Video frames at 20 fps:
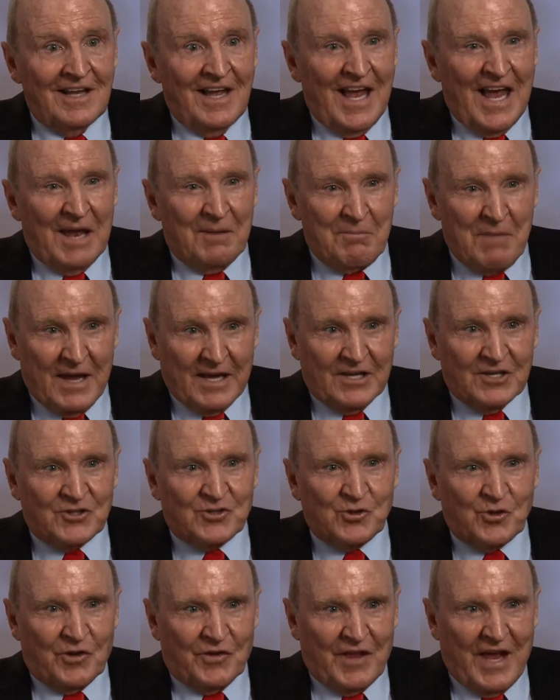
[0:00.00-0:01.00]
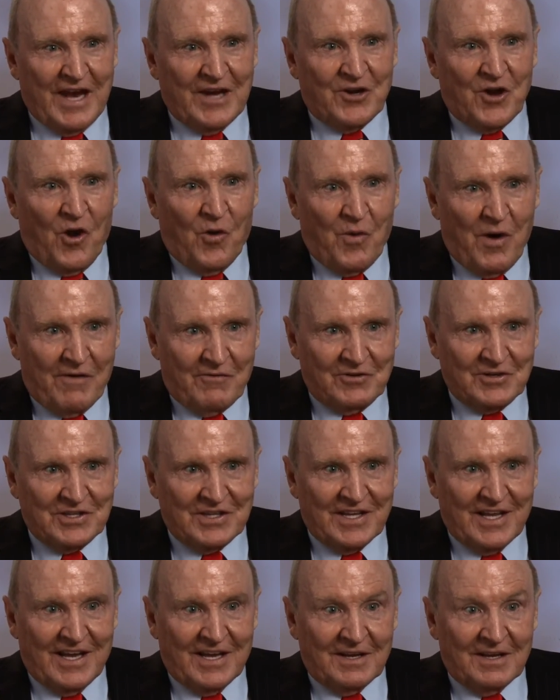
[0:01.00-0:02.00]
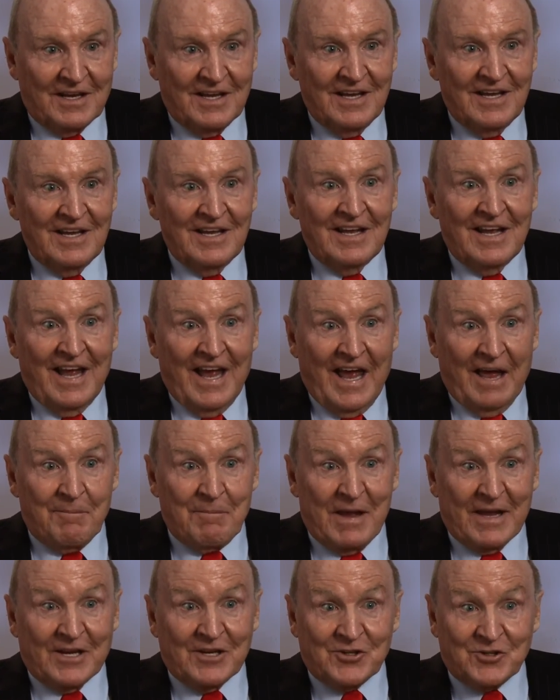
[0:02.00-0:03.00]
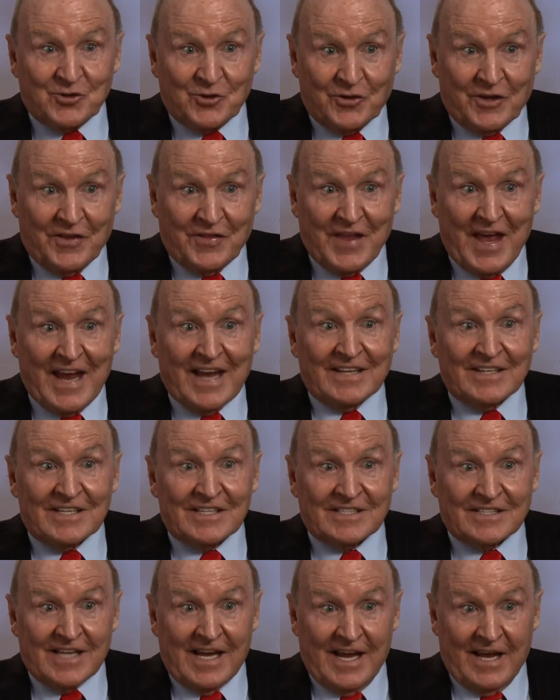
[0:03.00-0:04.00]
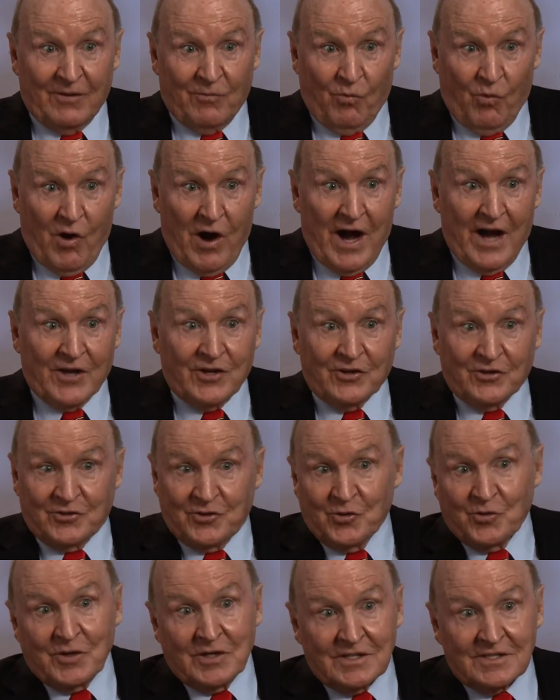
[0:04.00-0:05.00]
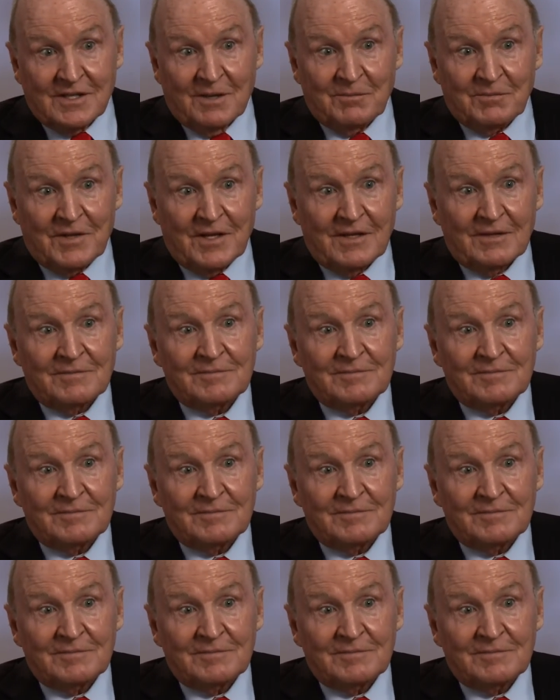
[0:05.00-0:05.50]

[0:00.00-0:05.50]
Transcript: and making sure they know everything and making sure that they understand why you're doing something.